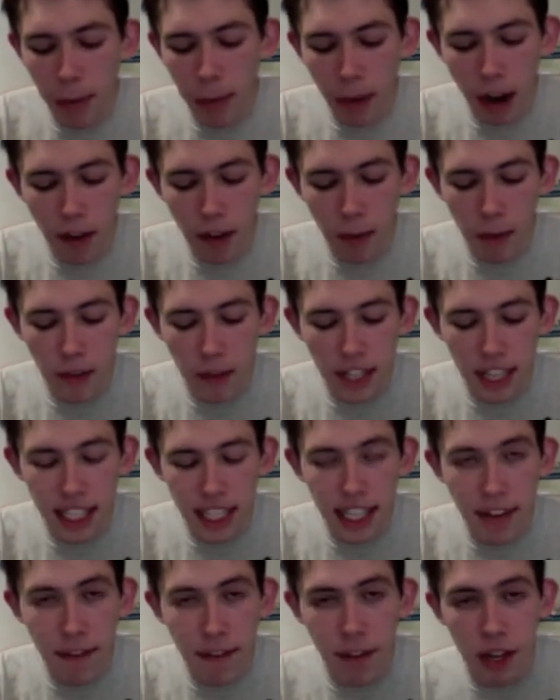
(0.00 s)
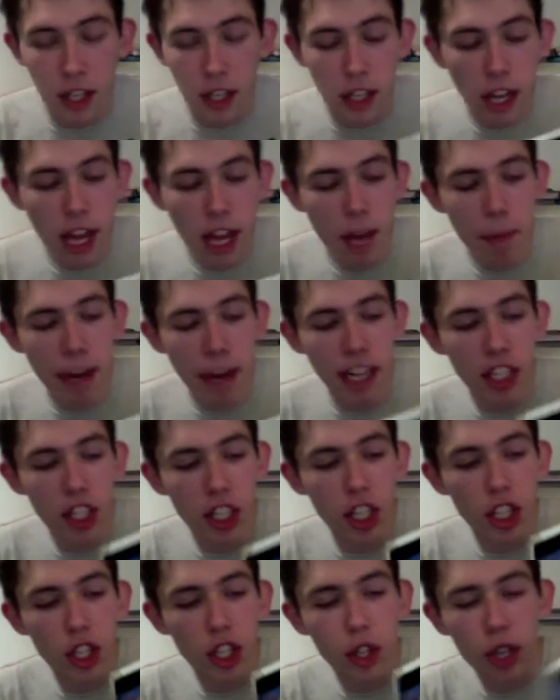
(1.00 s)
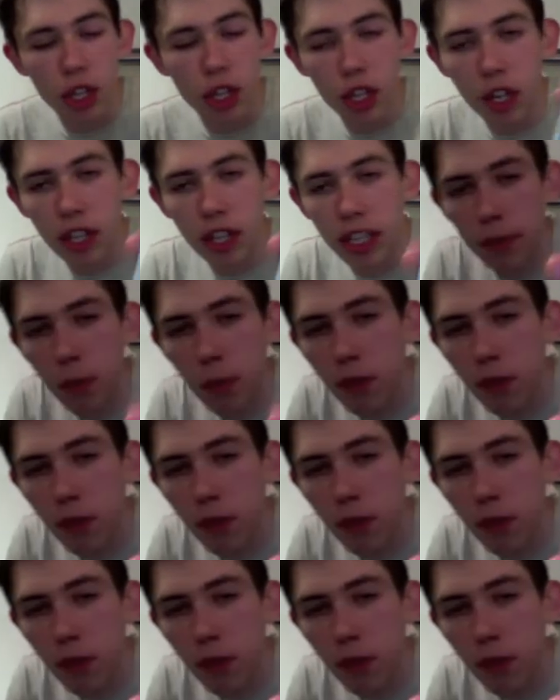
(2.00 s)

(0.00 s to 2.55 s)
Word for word: apart from obviously there's different pictures you can use, there's more